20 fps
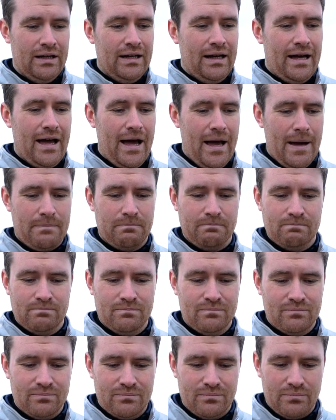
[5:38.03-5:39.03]

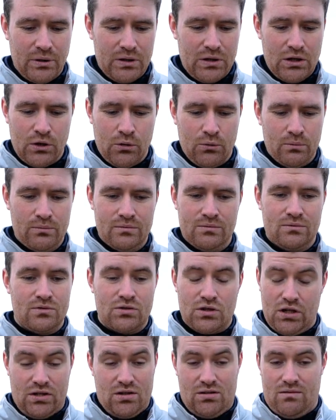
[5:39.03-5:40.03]
But you know,
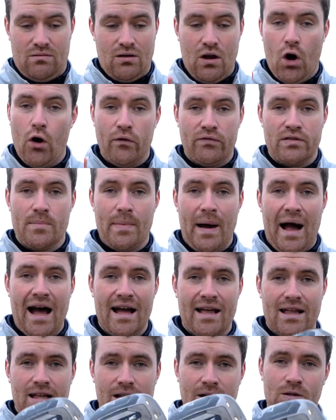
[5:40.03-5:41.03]
just off the bat,
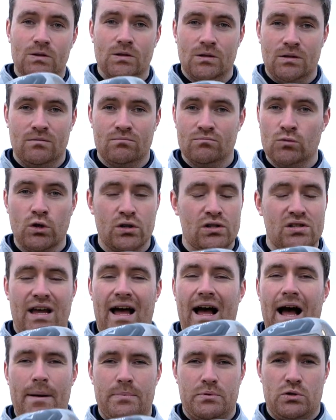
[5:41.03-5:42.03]
looks
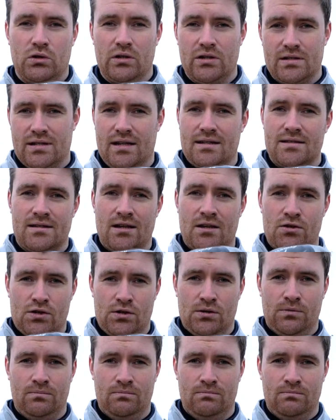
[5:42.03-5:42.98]
absolutely sensational.